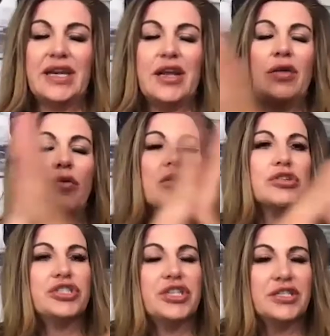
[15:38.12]
keto
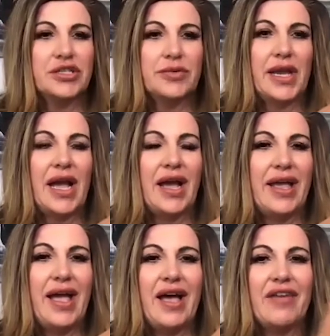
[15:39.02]
or just doing
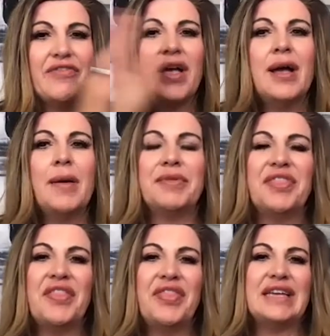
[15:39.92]
IF,
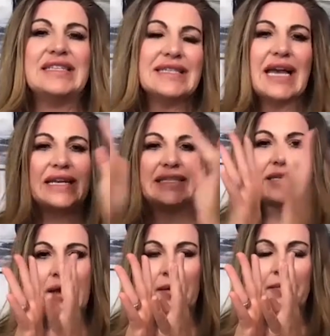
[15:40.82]
but then they
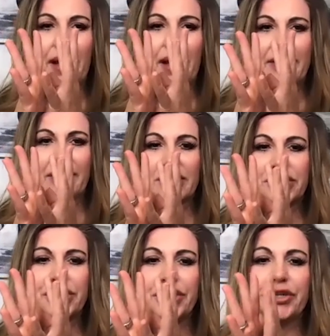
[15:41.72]
decided to combine the
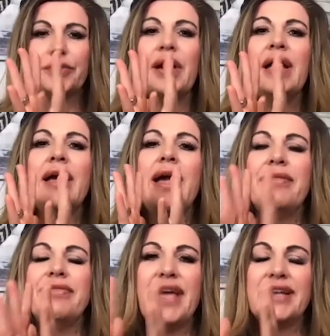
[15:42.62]
two
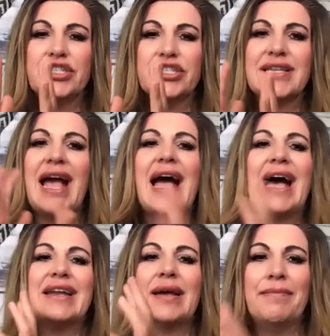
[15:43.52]
and then just
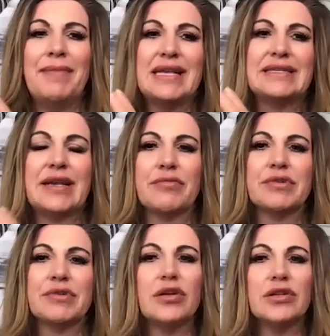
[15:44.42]
had amazing
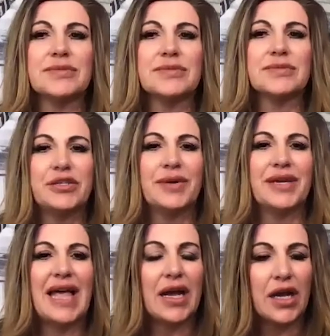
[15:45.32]
results by
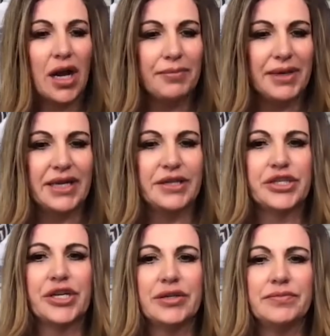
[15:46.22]
doing that
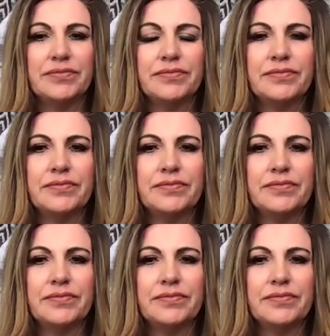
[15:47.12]
combination.